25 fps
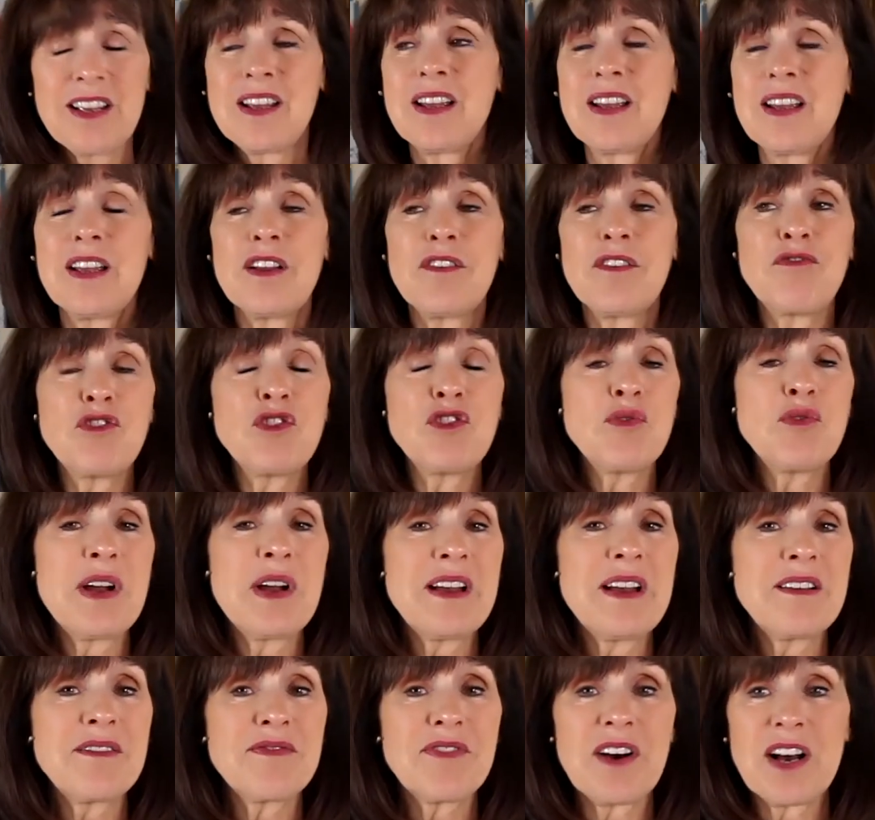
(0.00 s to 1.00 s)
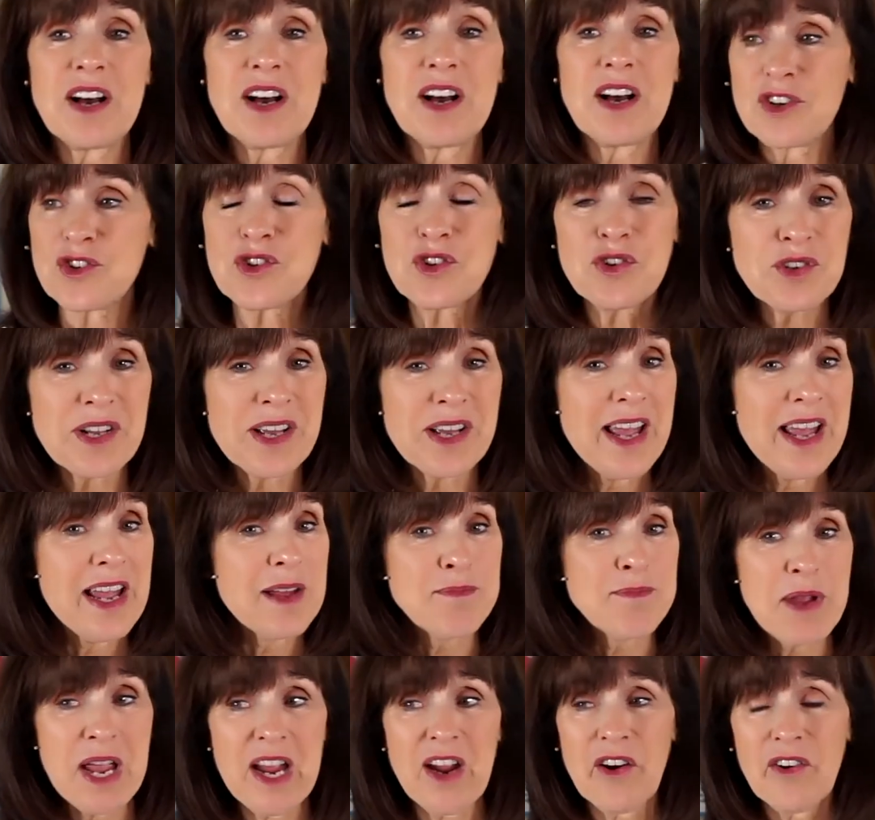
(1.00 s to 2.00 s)
If you have ushered
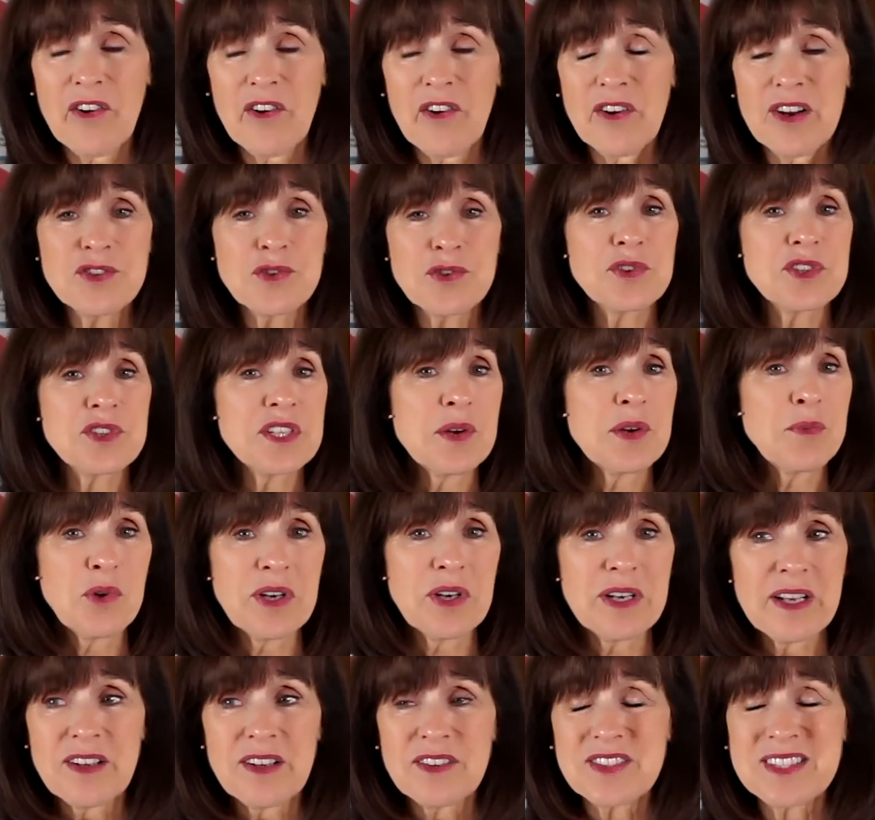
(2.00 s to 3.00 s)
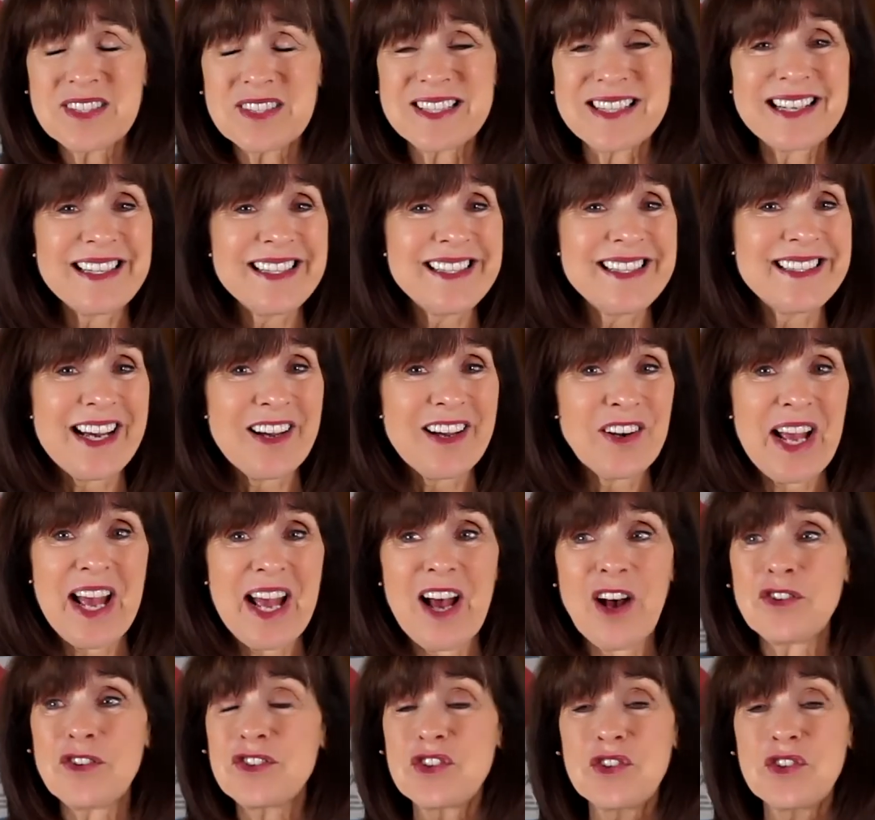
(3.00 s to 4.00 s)
a parent or someone else and cleaned out a
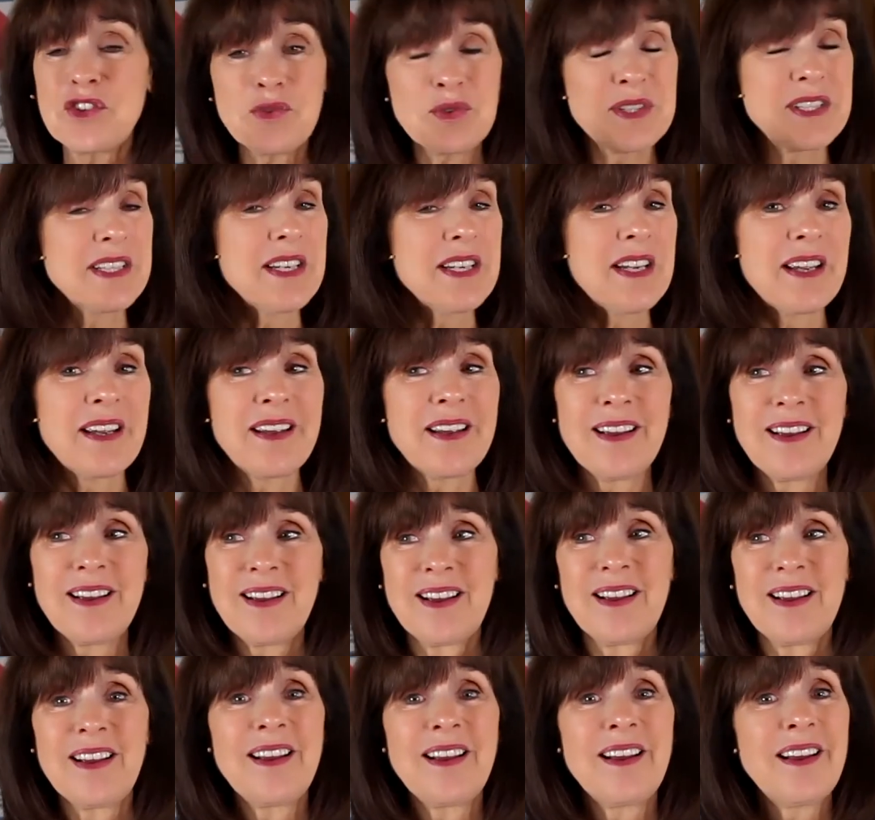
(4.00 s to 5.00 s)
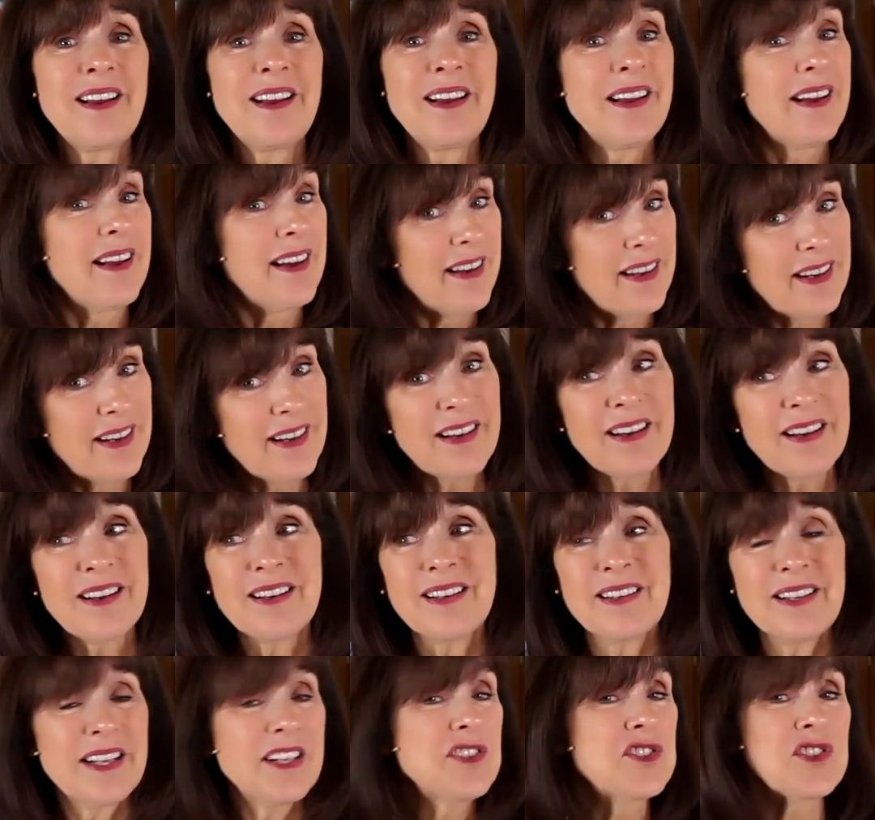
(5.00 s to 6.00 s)
house, you see,
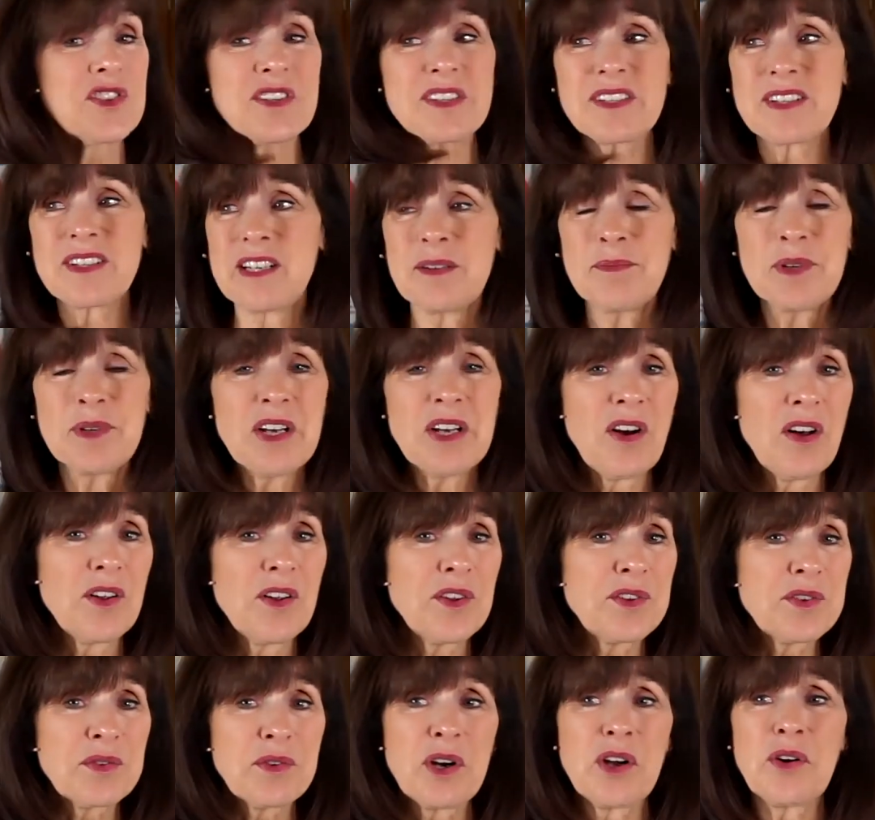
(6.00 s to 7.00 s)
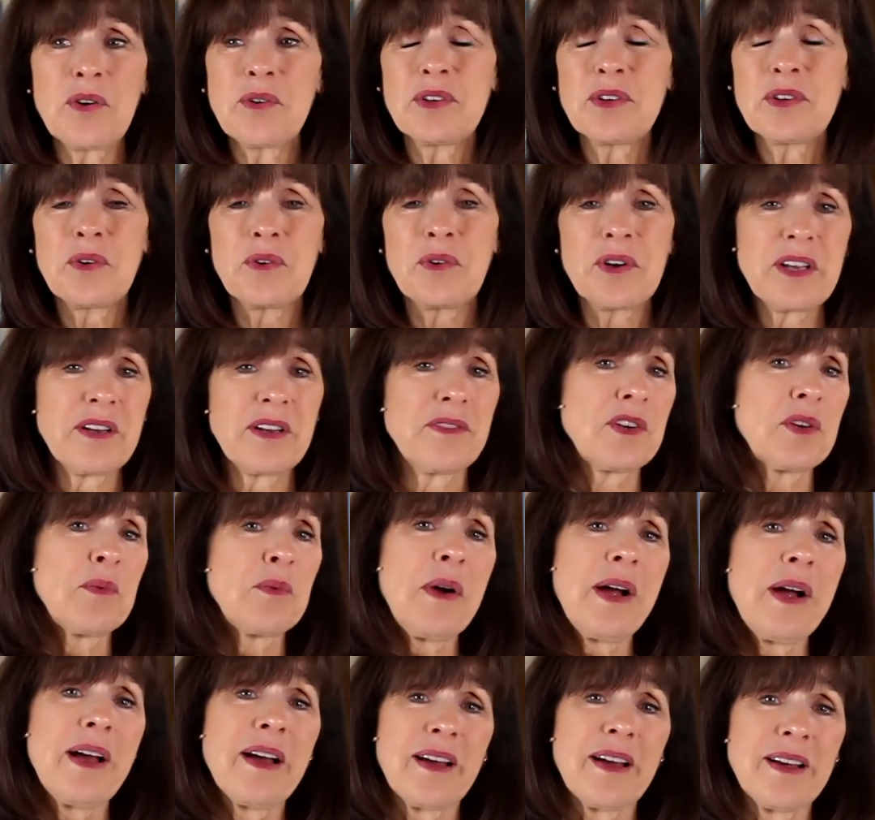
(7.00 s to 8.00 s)
it's just going to be all thrown or given
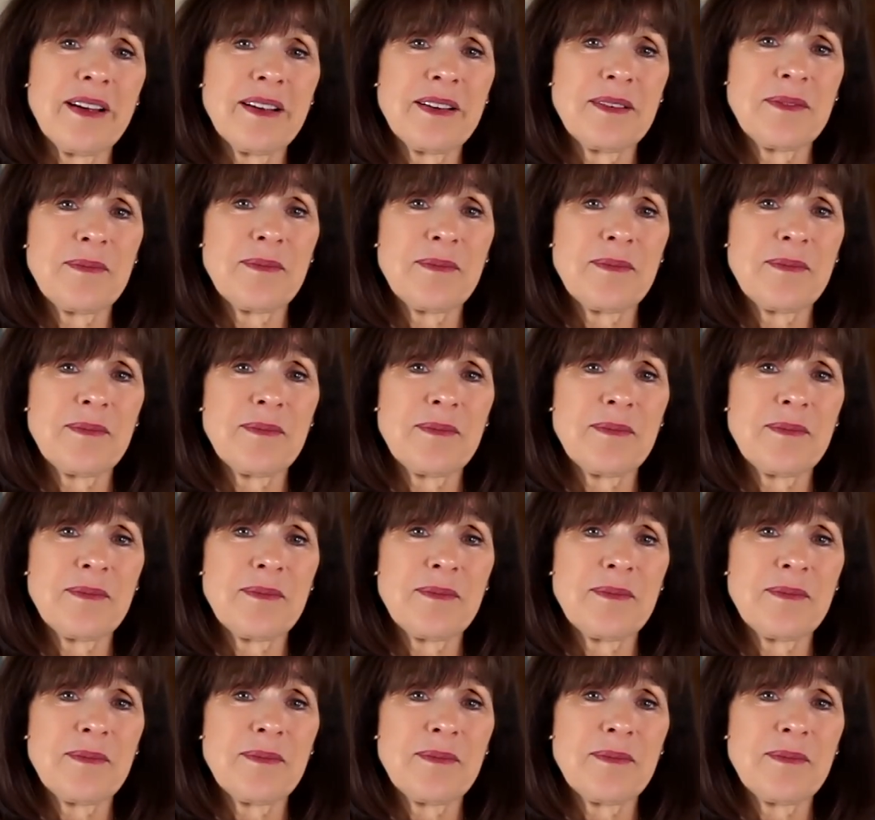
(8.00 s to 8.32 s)
away.